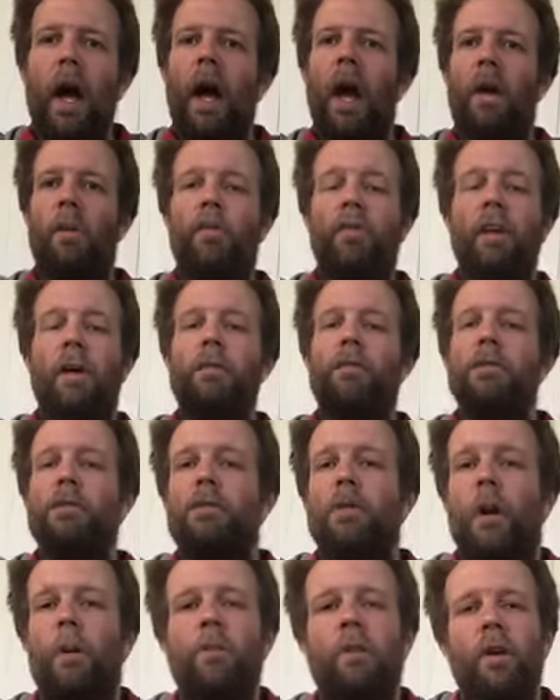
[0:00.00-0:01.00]
Same as
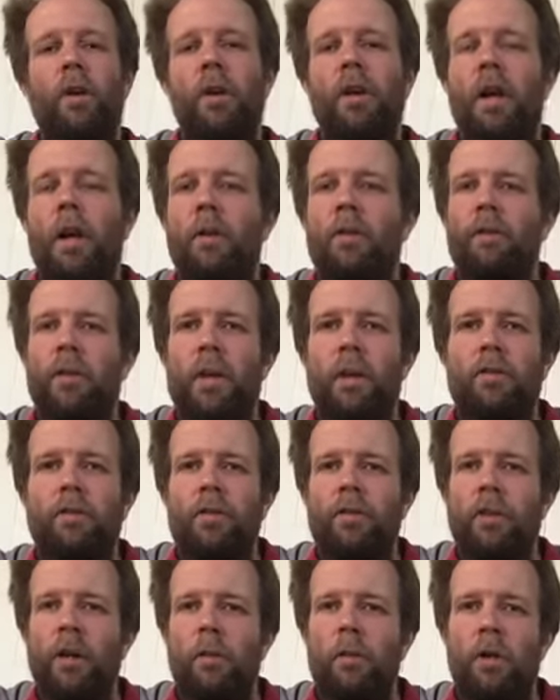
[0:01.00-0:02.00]
usual, I'm not going to go into loads
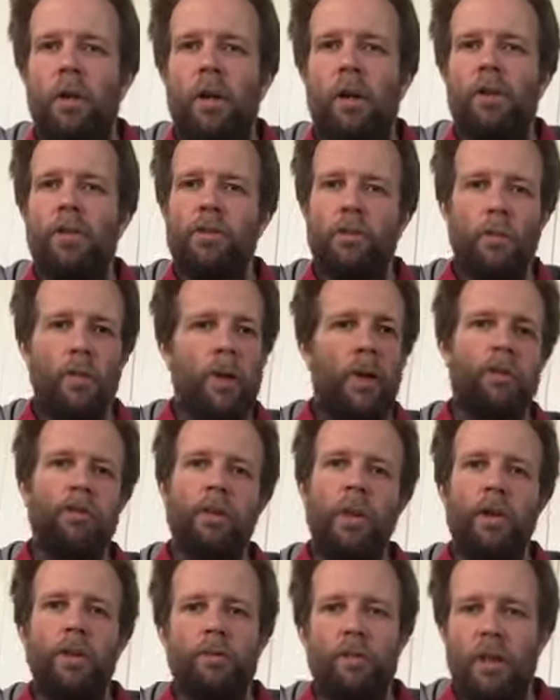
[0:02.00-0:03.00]
of terminology to what those
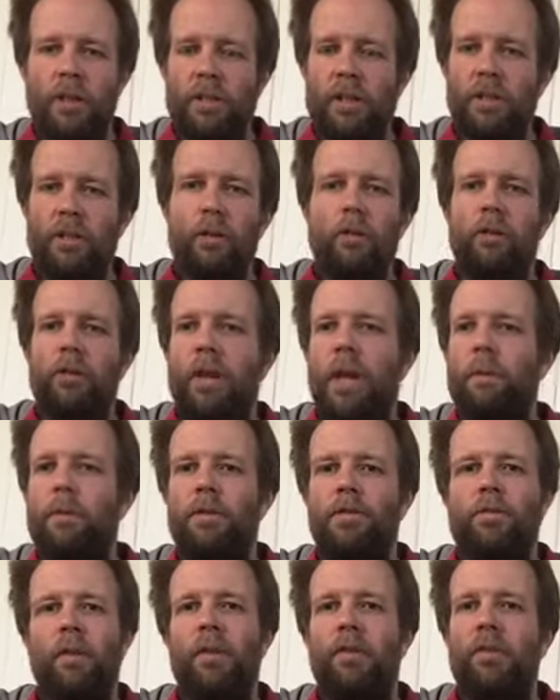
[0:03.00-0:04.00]
notes are actually called, name
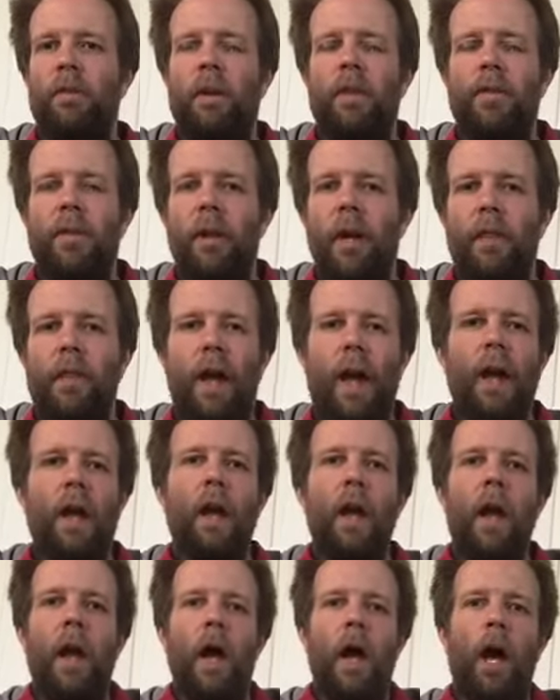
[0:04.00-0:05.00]
your strings or anything like that.
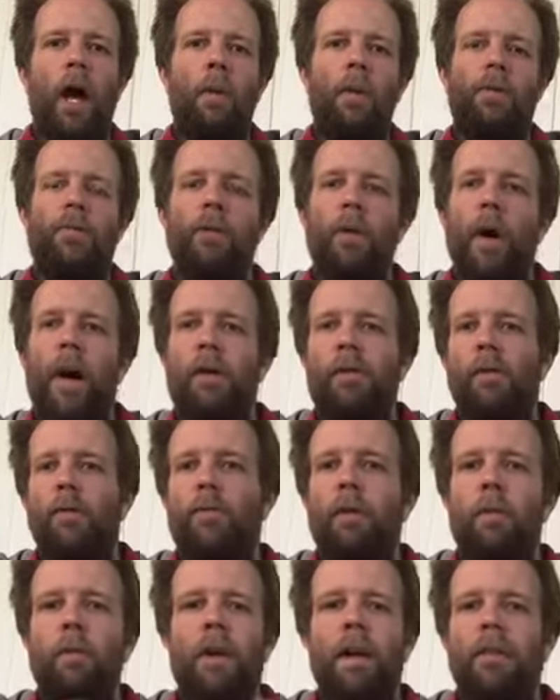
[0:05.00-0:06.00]
If you were having
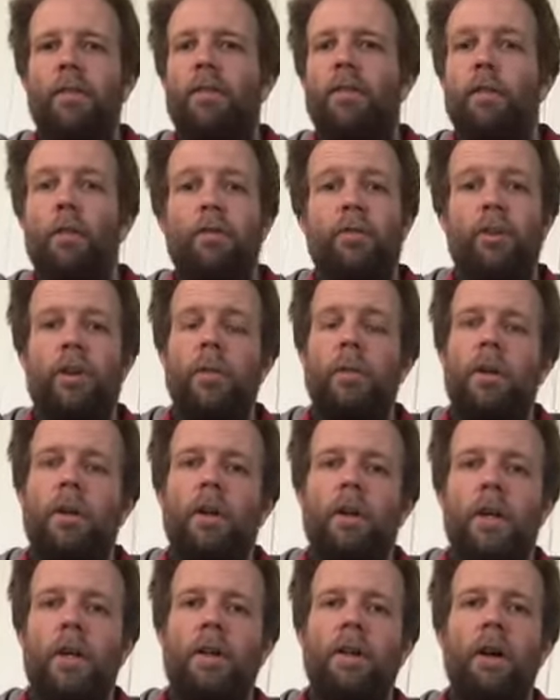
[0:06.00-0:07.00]
proper lessons, obviously you'd be
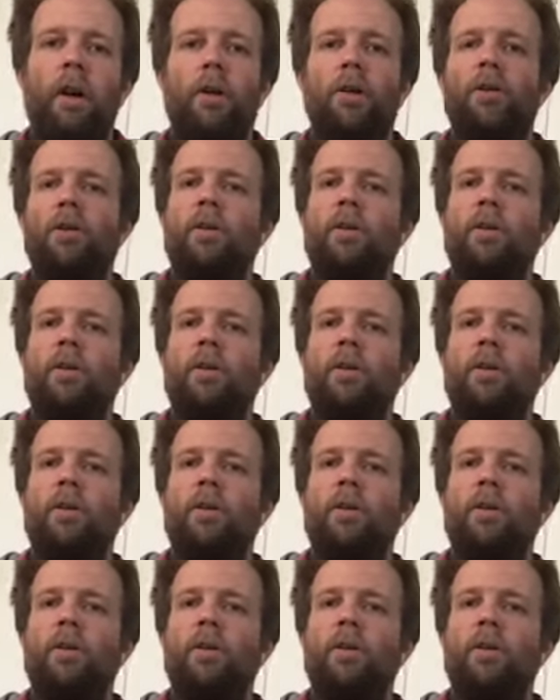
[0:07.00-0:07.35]
looking at that, or you can